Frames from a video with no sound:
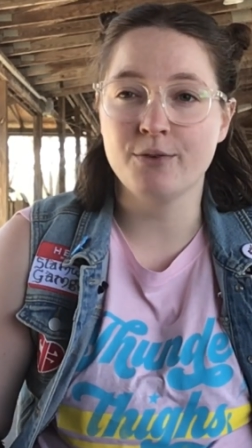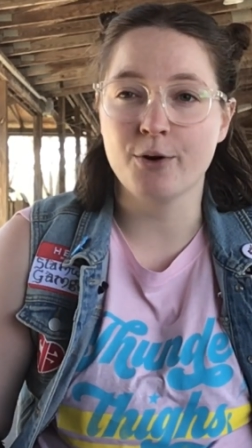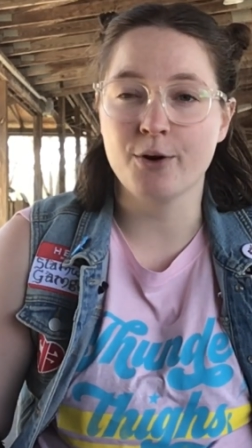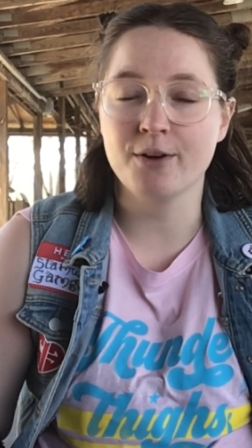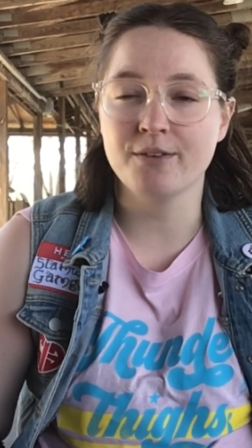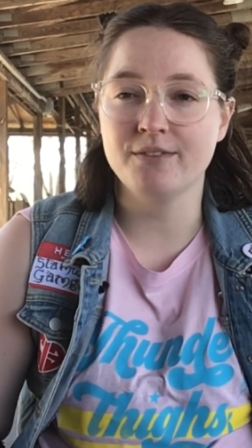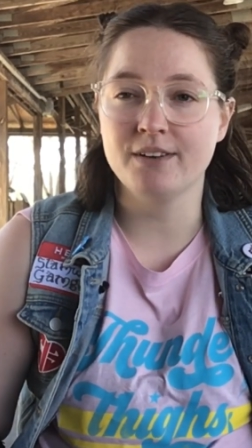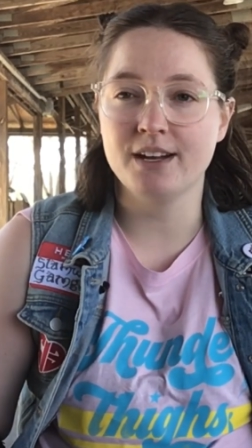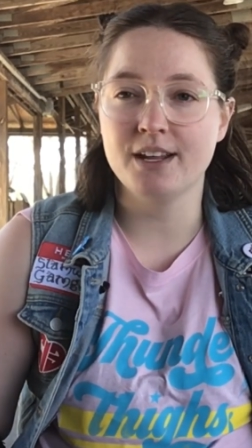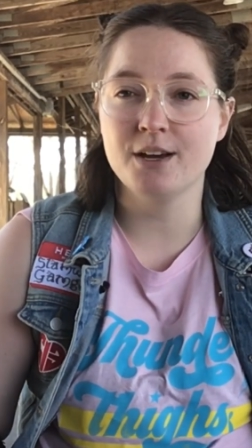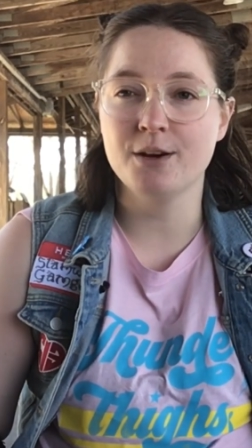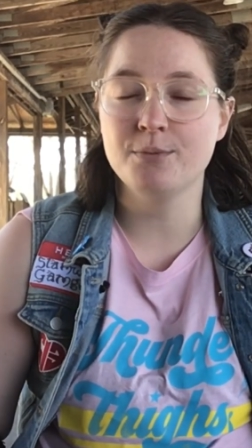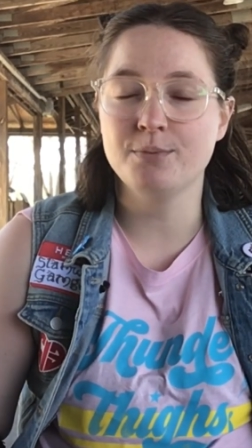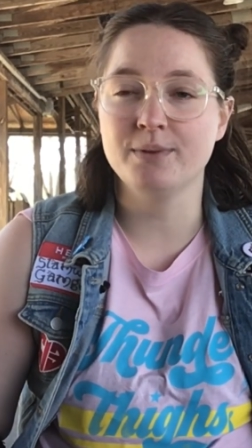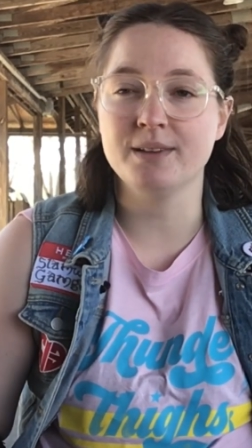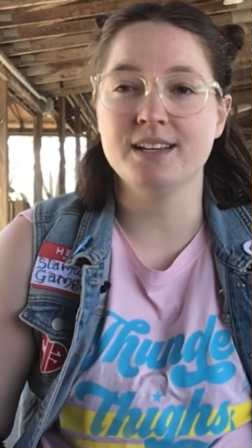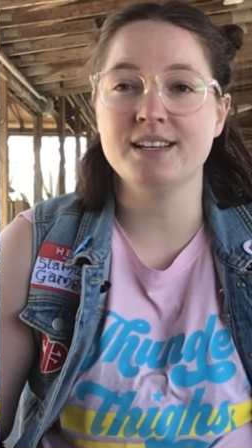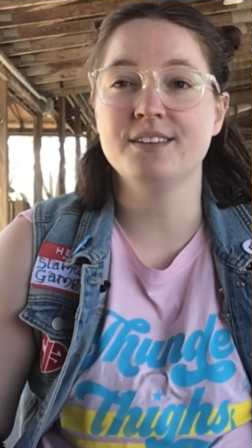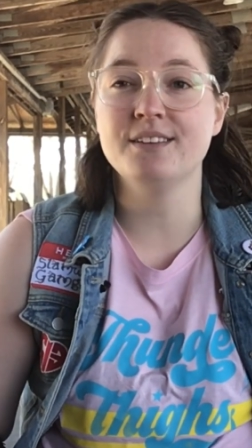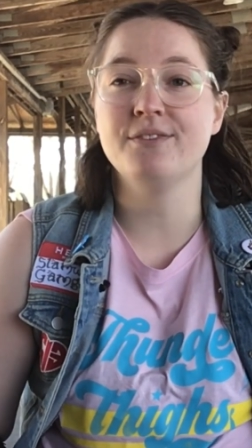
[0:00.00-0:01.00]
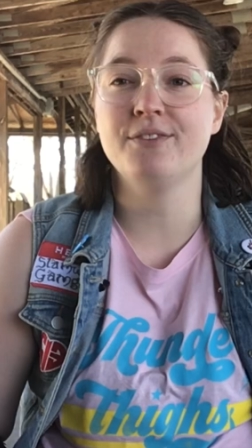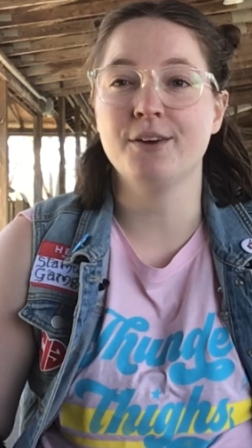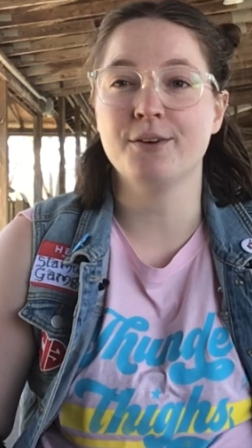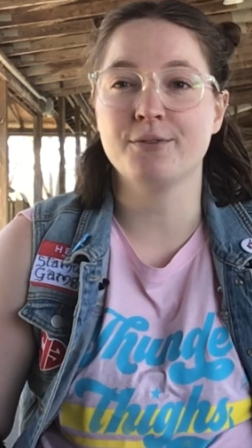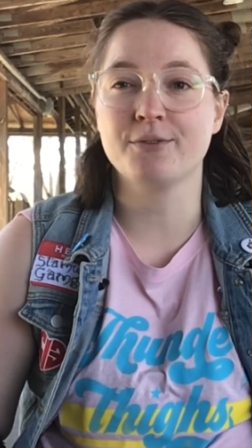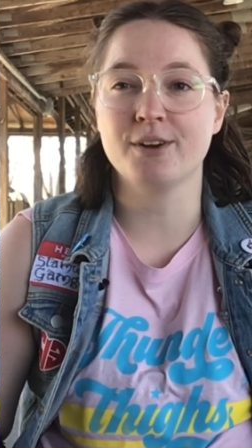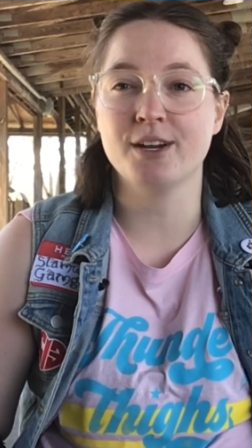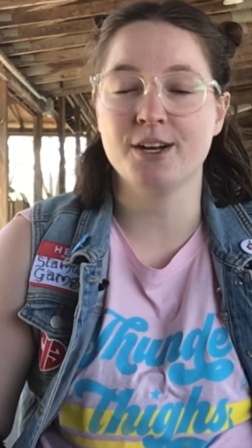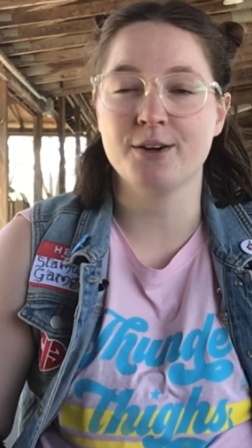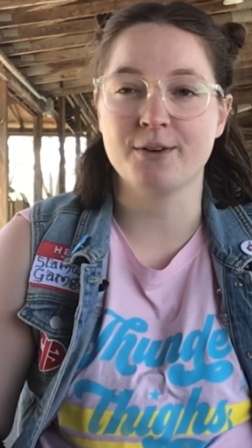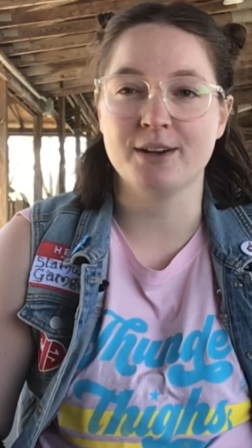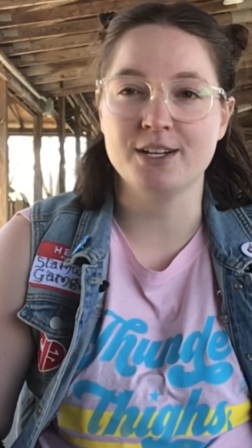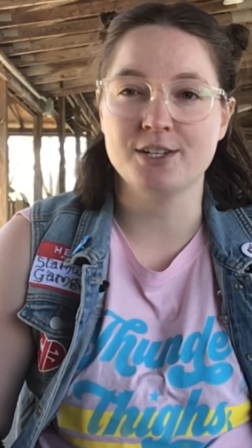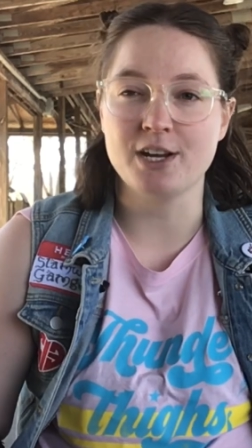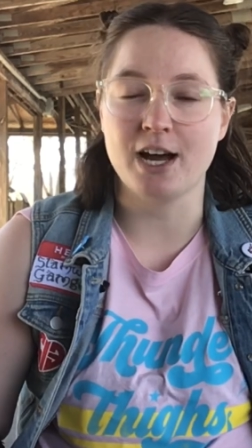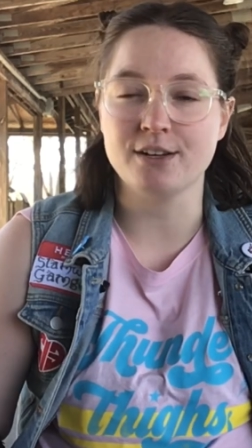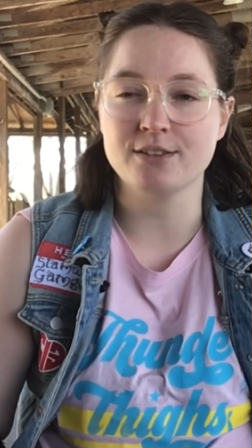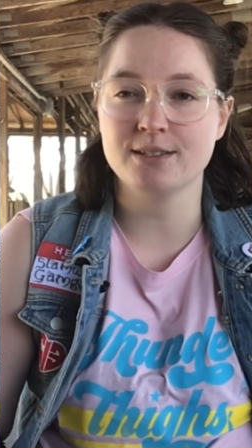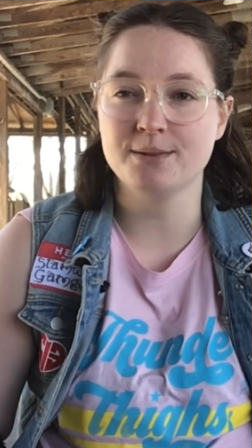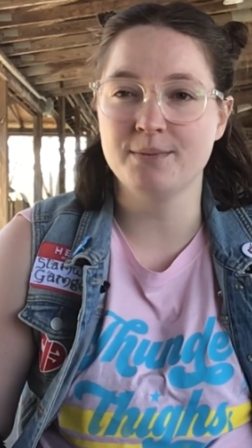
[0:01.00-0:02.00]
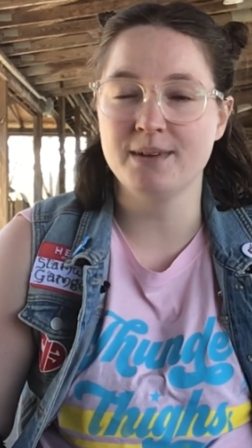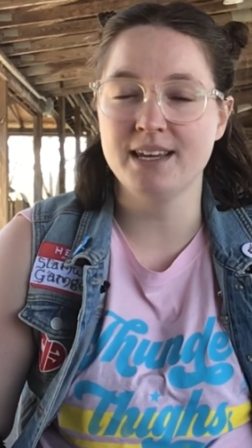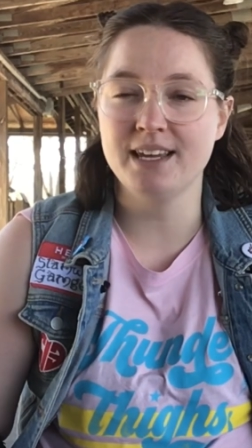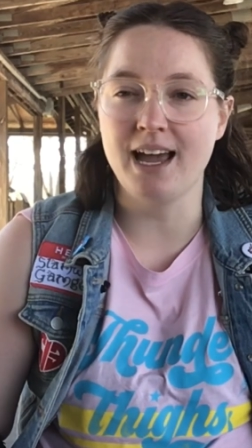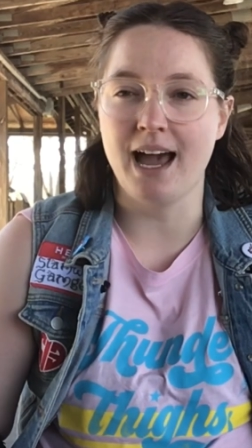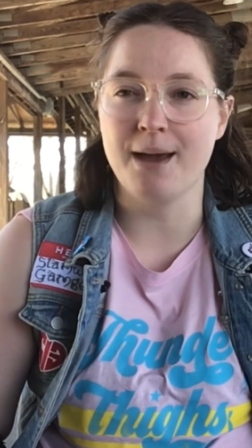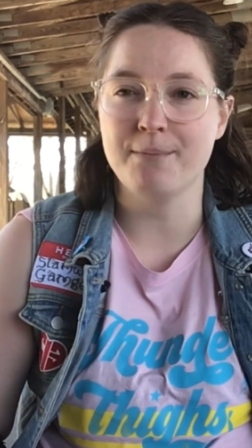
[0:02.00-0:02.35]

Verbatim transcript: for a video, please feel free to reach out to me.